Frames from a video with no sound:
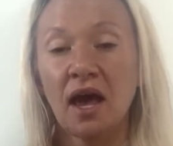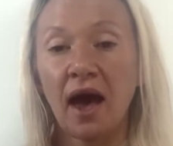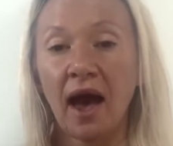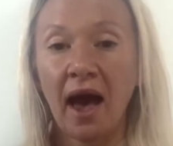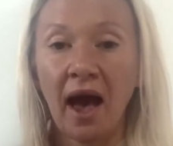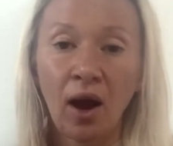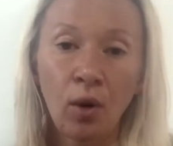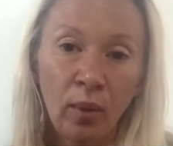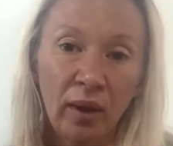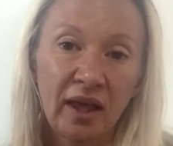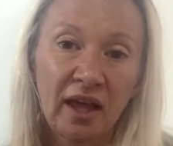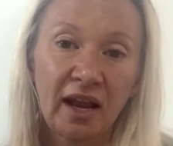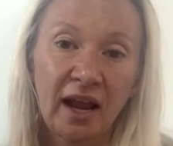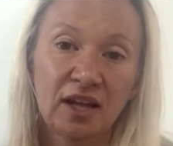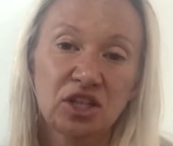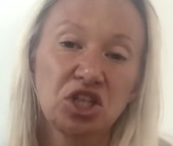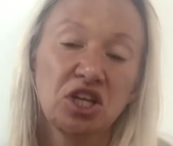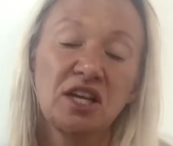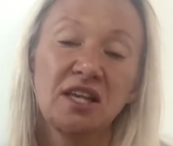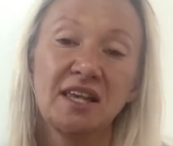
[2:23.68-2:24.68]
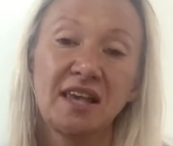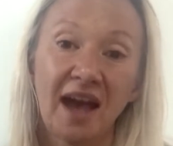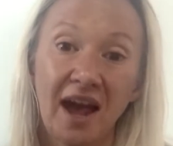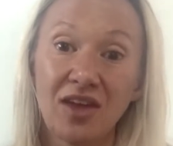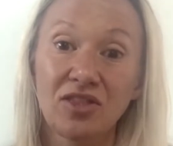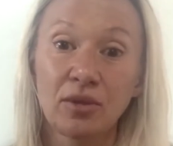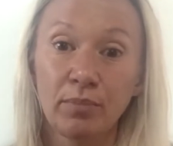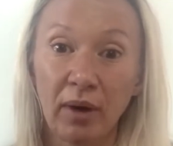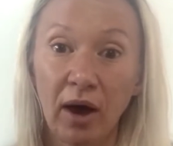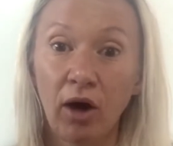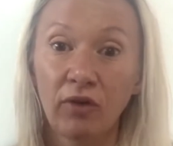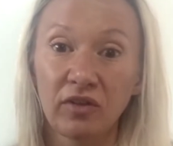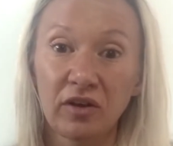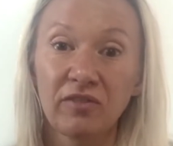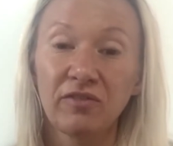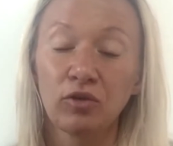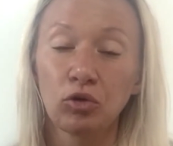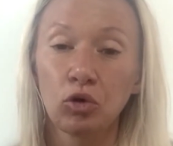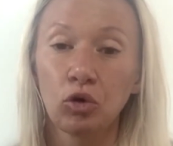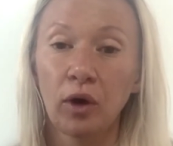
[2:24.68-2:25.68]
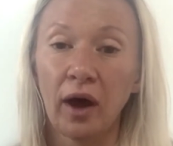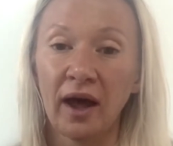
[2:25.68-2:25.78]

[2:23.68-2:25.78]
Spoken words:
how we can actually get the pelvic floor